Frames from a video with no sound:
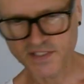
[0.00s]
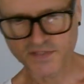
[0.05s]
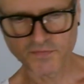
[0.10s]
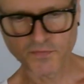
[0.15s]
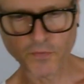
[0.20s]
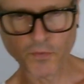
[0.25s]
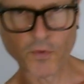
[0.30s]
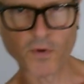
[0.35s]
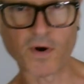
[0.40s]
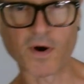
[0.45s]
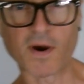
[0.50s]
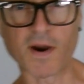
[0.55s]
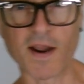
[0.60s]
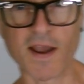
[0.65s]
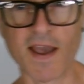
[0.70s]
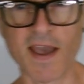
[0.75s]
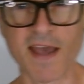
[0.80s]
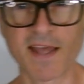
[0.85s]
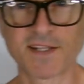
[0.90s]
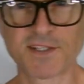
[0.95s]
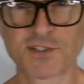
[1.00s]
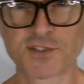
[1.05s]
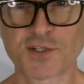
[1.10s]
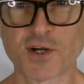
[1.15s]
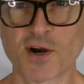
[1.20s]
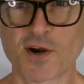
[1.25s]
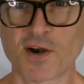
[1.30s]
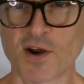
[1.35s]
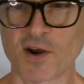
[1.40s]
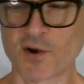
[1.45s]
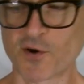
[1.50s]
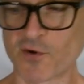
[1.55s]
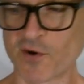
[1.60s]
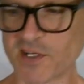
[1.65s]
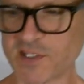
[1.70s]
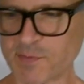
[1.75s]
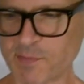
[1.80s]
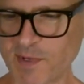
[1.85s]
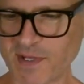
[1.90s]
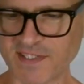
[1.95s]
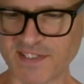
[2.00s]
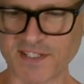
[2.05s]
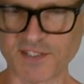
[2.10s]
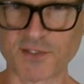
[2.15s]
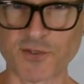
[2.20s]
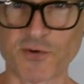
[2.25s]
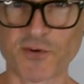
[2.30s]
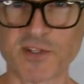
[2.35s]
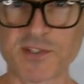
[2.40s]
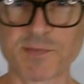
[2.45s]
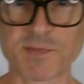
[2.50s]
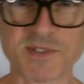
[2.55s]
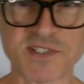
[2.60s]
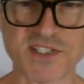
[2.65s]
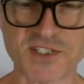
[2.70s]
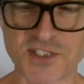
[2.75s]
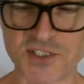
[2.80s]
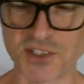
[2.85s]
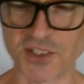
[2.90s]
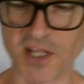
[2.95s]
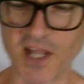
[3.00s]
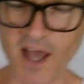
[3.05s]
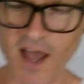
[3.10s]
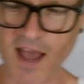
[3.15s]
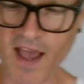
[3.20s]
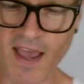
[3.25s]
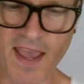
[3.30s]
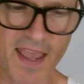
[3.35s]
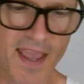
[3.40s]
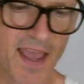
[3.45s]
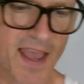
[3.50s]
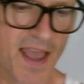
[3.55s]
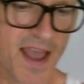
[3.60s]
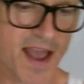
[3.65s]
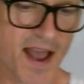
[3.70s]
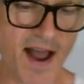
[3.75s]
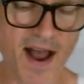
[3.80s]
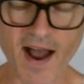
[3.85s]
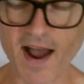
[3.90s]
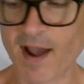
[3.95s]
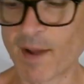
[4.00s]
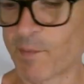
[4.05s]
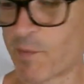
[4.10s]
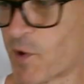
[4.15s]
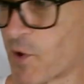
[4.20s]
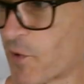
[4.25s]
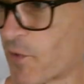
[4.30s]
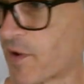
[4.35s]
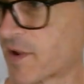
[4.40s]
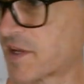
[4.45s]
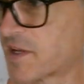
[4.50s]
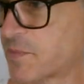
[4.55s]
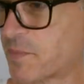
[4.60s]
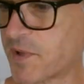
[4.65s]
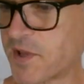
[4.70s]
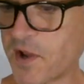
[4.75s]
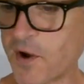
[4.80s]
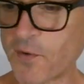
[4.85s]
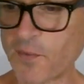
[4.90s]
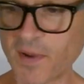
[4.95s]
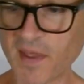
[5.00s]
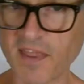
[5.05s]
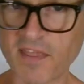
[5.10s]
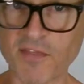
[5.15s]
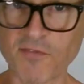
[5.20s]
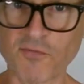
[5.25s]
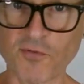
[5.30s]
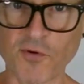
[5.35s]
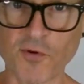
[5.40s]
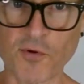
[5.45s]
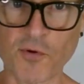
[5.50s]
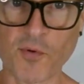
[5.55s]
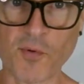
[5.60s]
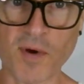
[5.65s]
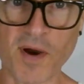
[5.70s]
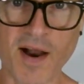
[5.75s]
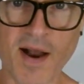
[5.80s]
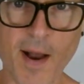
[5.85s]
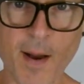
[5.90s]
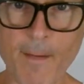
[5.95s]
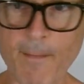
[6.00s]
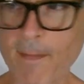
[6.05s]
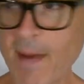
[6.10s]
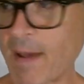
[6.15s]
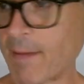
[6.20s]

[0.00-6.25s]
for a head start on Christmas? It's Christmas in July. I'm going to be going through my